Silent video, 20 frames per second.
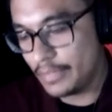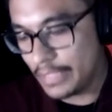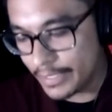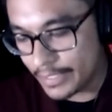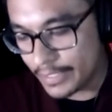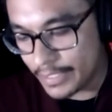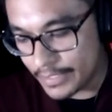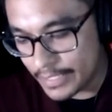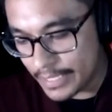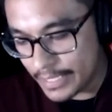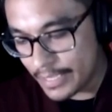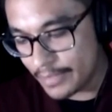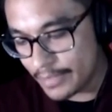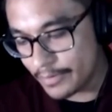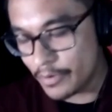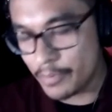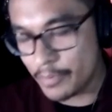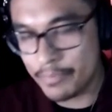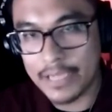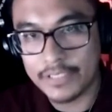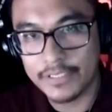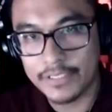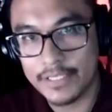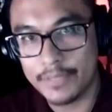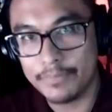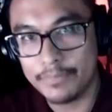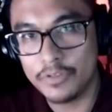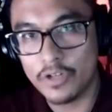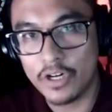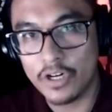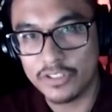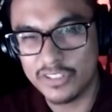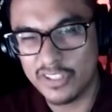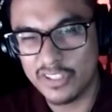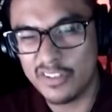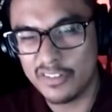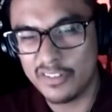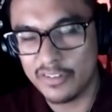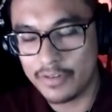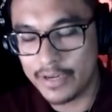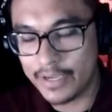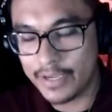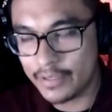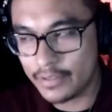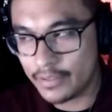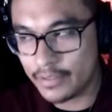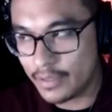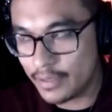again, that going back to that dark tunnel, right?